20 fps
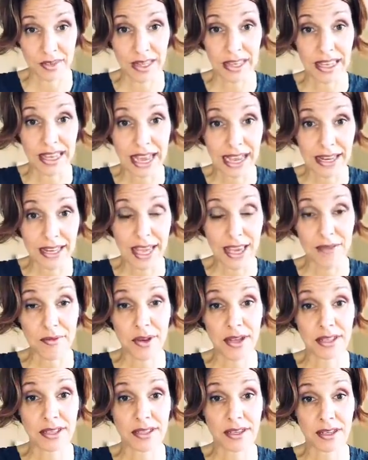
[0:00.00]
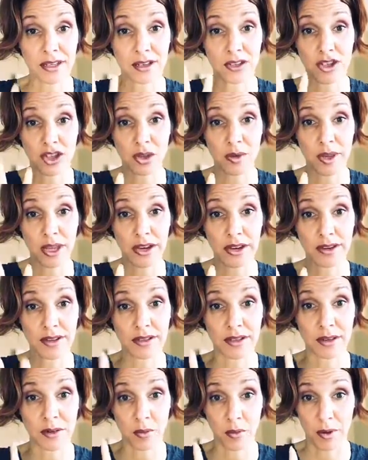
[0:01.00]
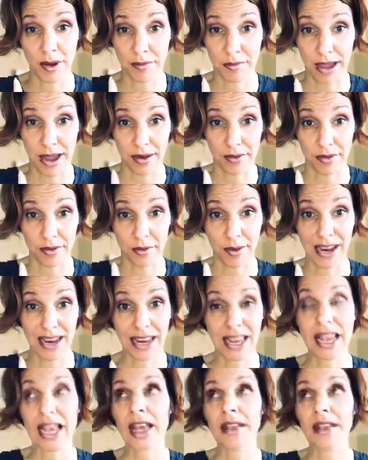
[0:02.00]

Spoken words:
God gave us 2 ears, 1 mouth, right?